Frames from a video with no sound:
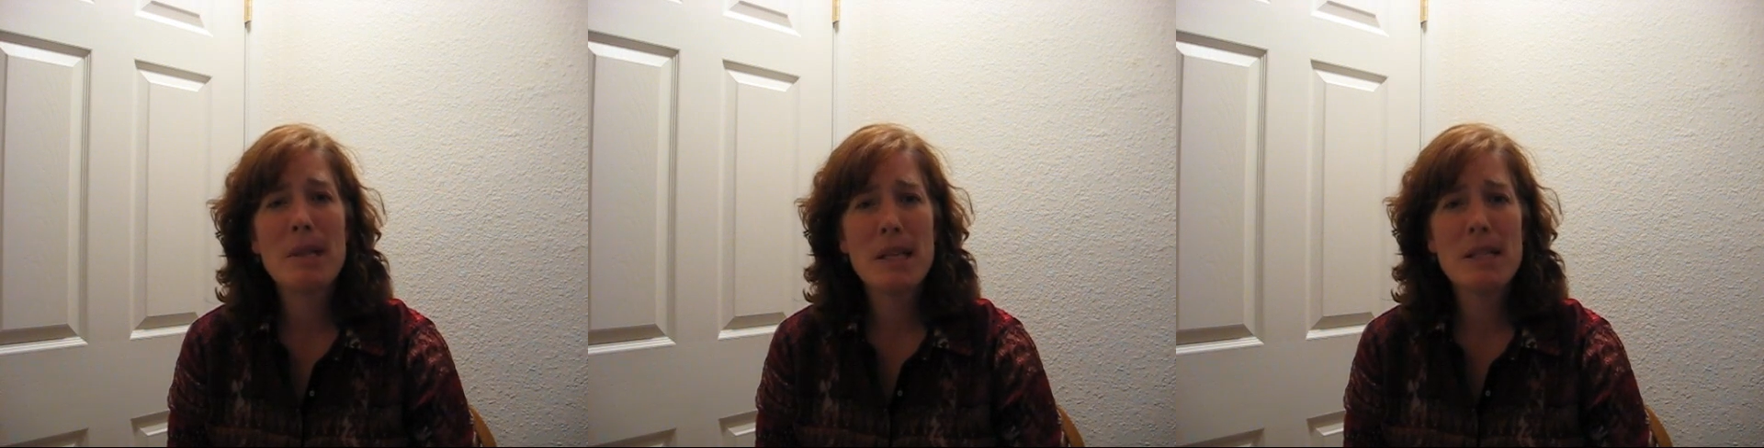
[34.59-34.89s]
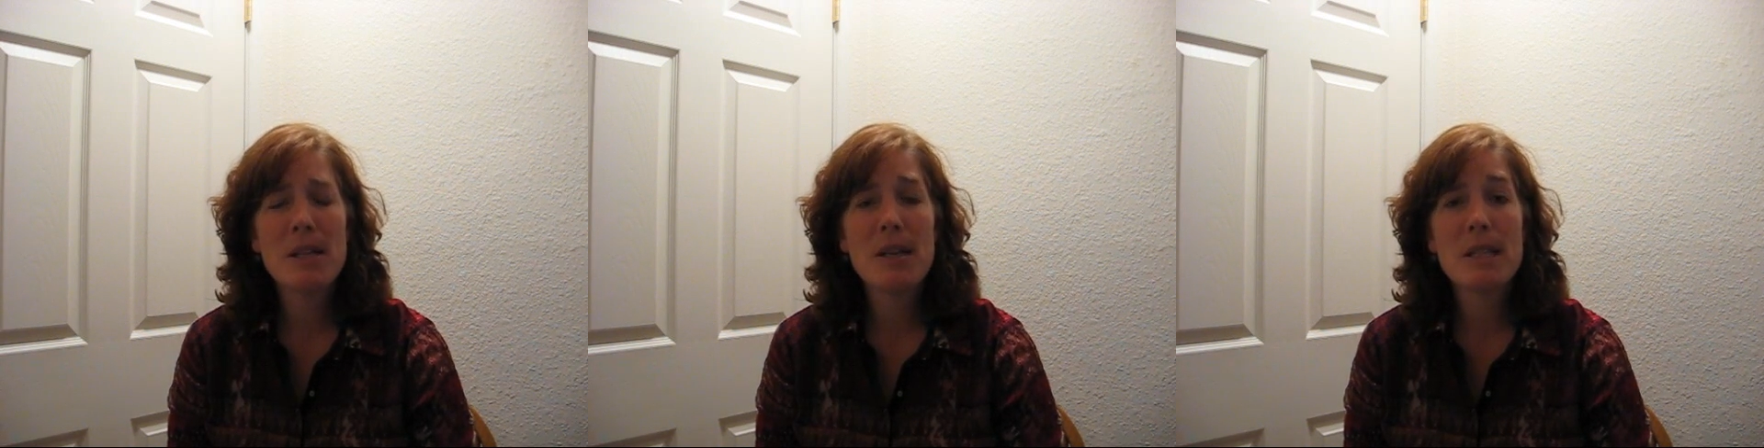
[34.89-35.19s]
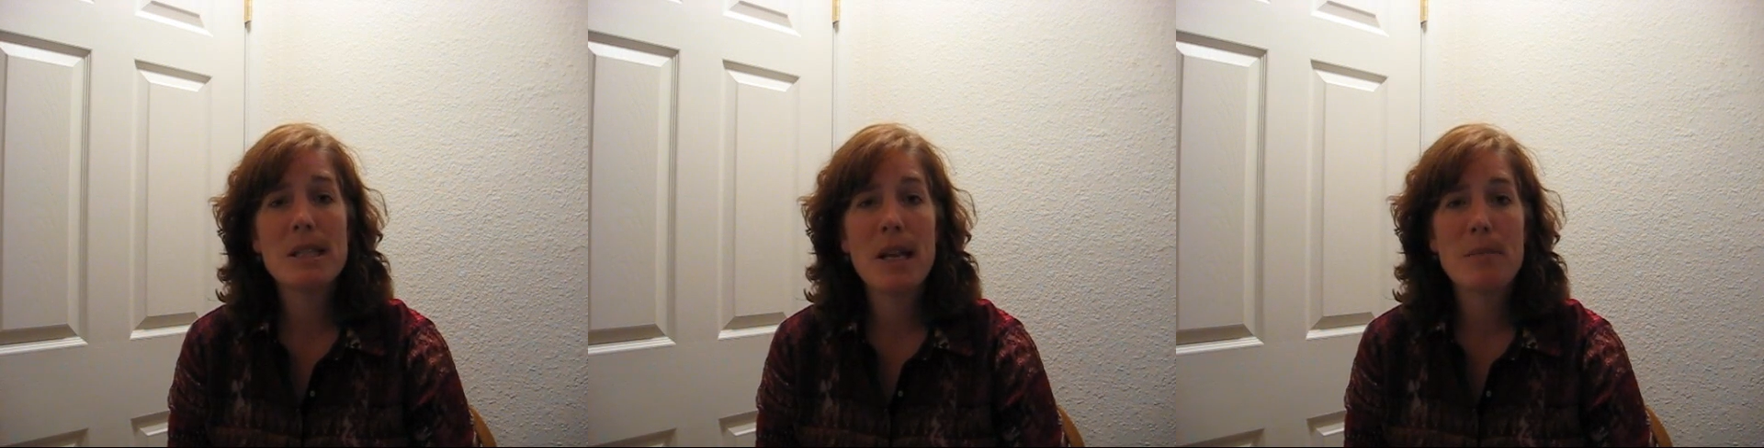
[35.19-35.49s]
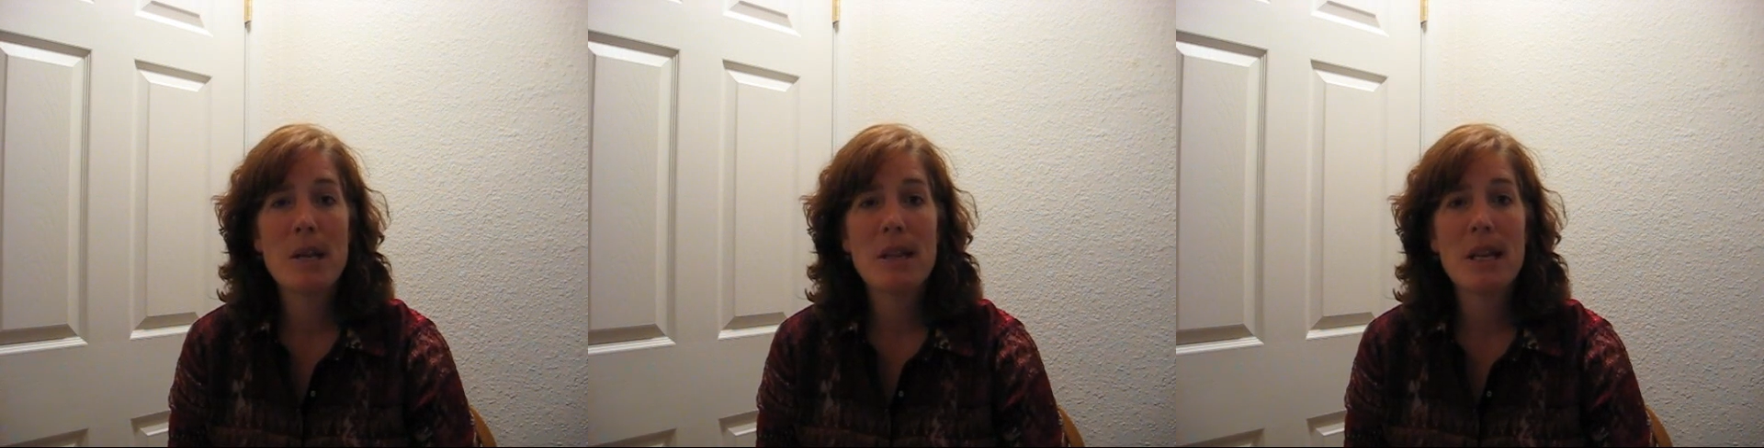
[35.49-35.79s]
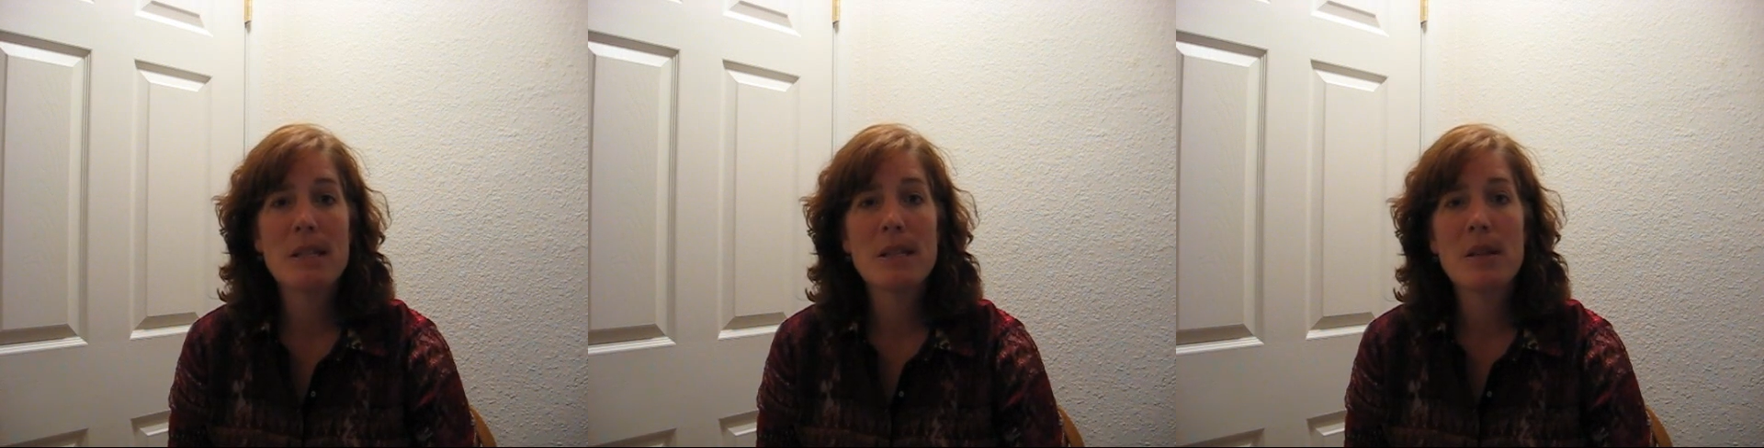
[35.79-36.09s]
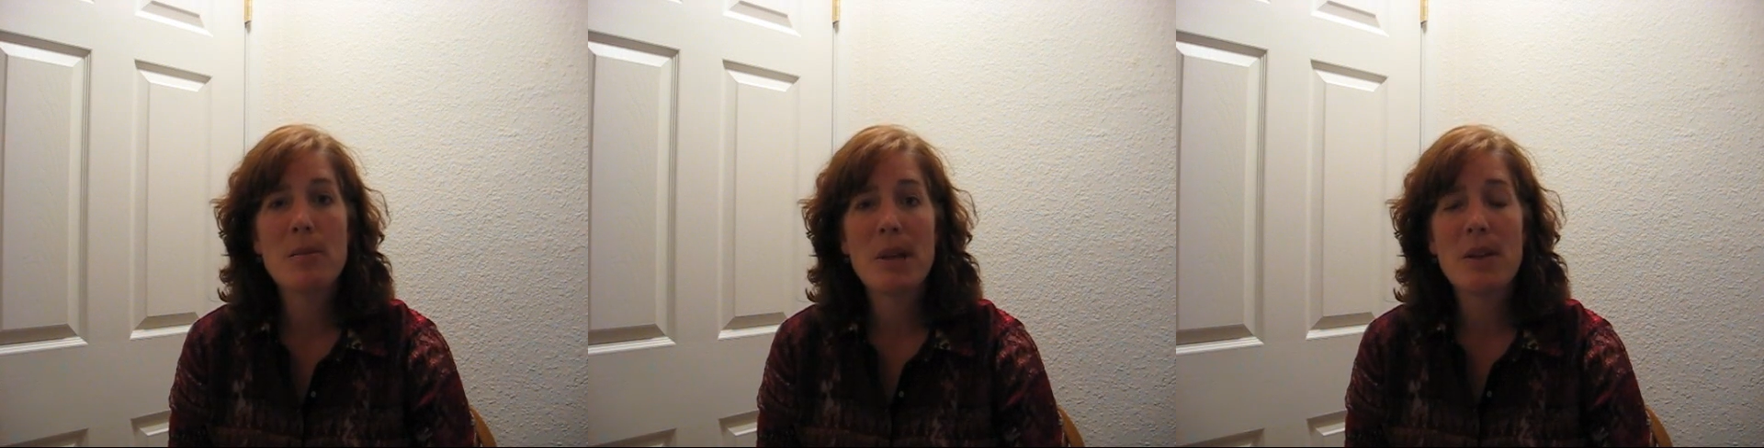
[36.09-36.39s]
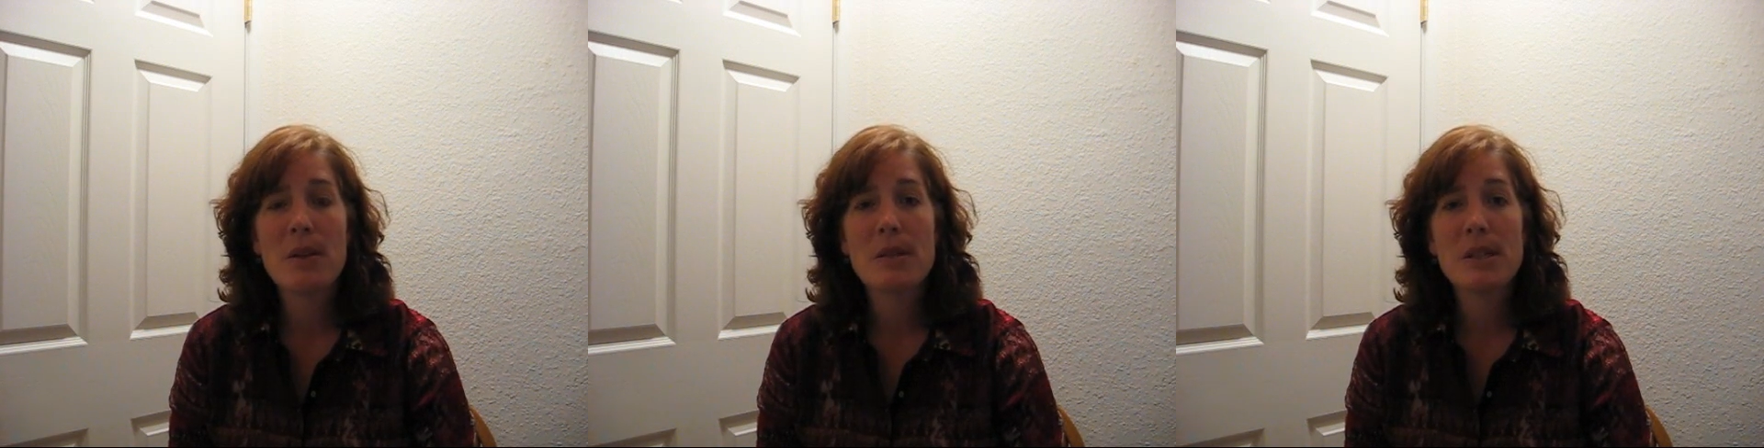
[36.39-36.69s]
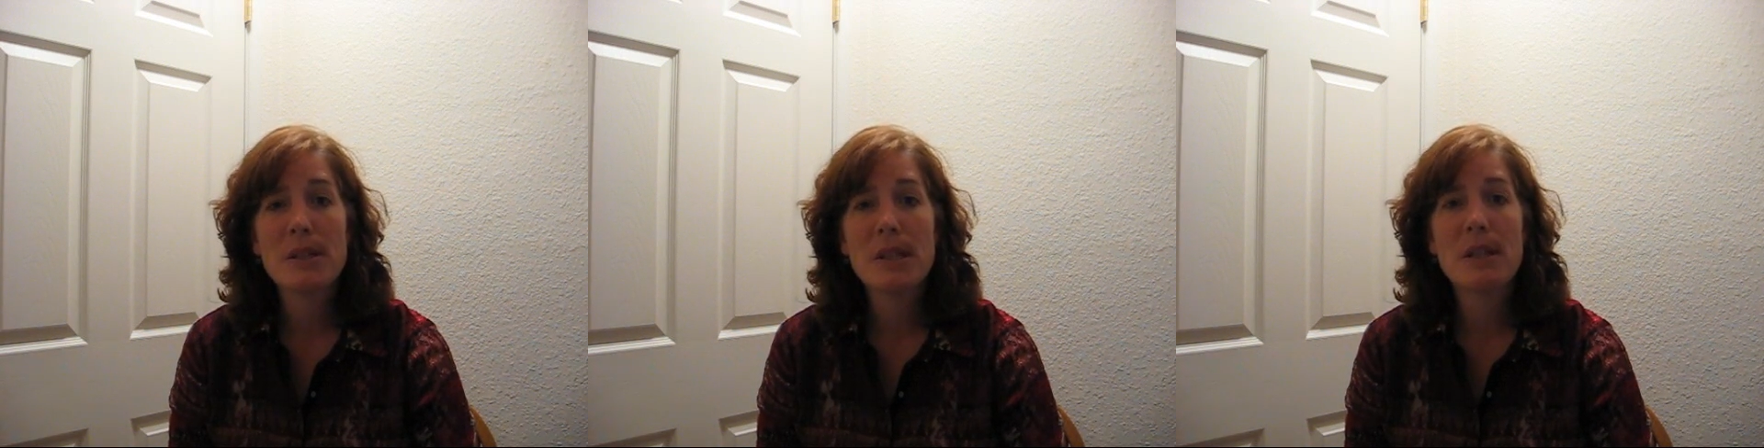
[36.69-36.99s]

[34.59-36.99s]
but then started examining things a little bit closer.